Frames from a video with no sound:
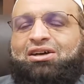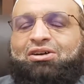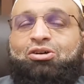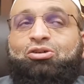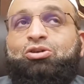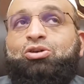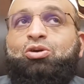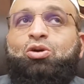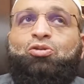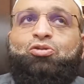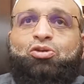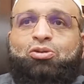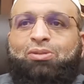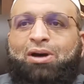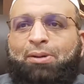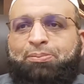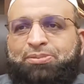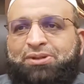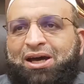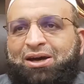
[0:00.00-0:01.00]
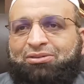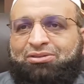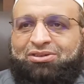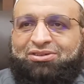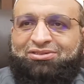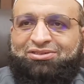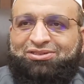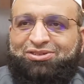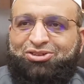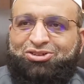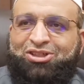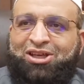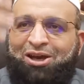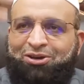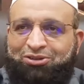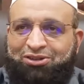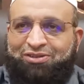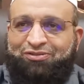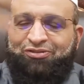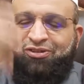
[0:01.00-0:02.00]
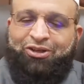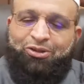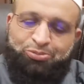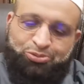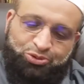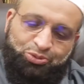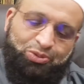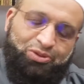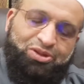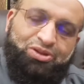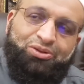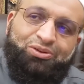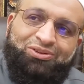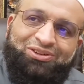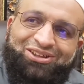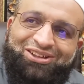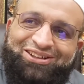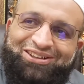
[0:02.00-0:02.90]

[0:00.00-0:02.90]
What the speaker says: or you go from up down. You see how it develops with you.